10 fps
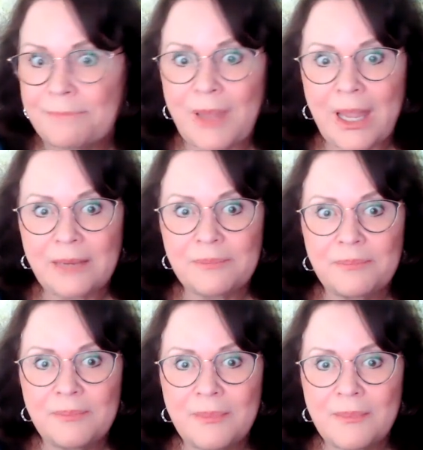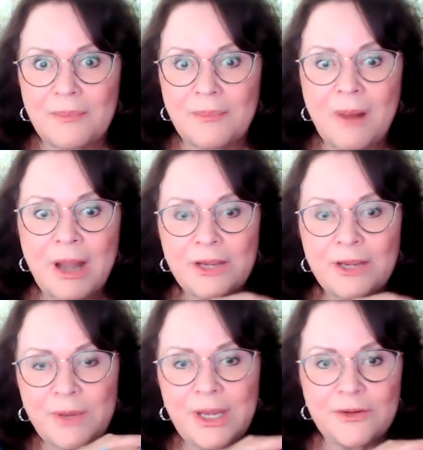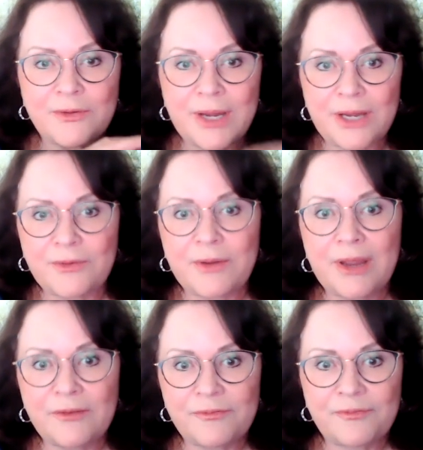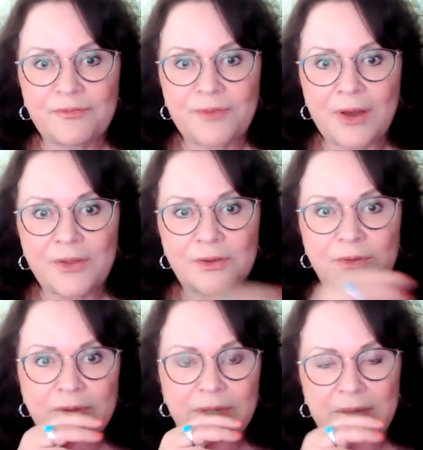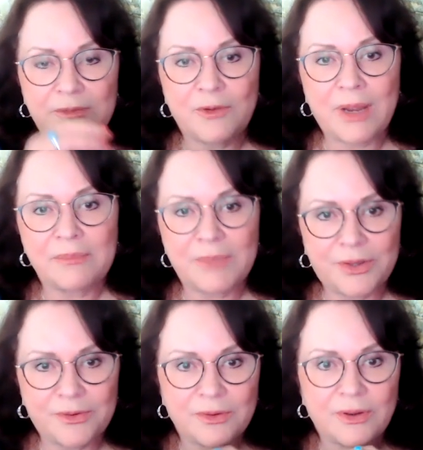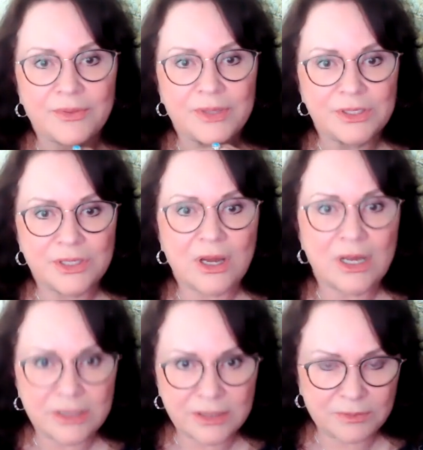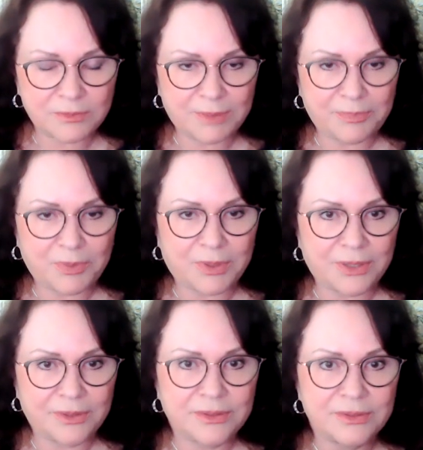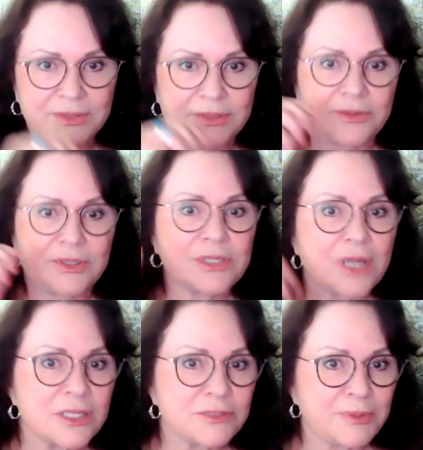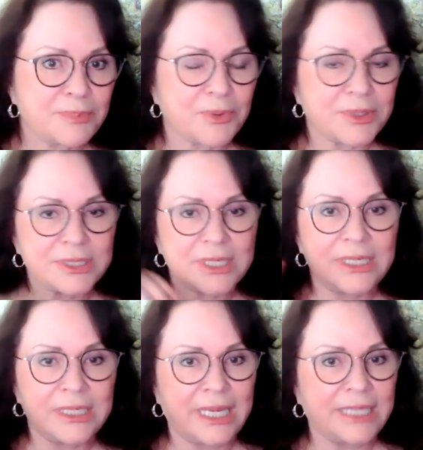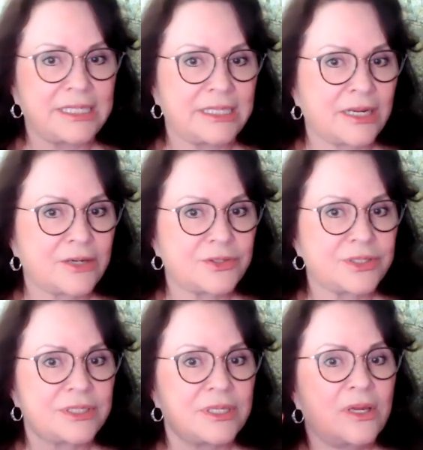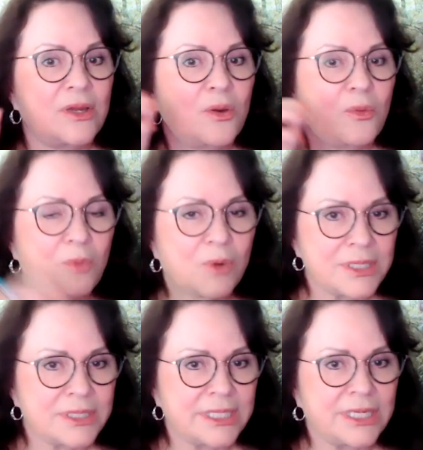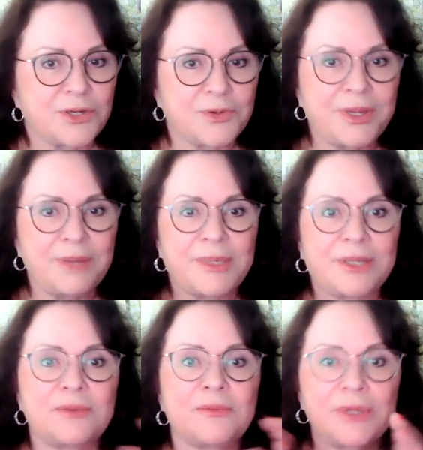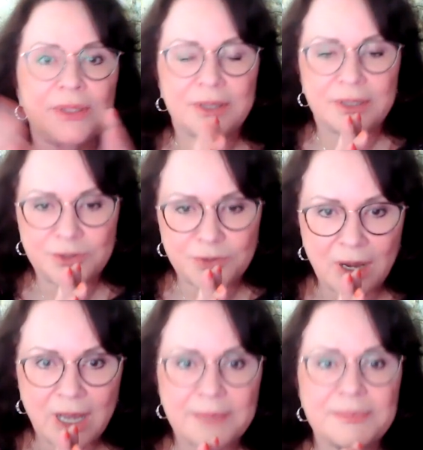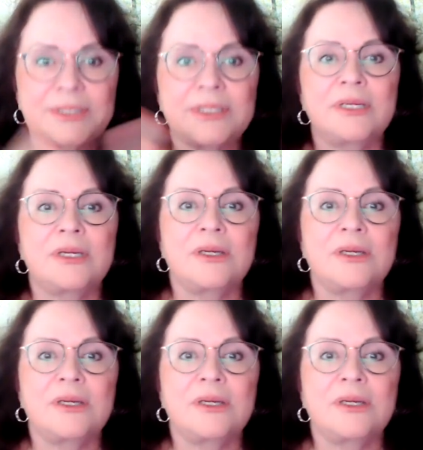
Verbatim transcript: like my great great grandfather and grandmother on the Dawes report. So the Dawes report done in the 1800s was the agreement with the tribes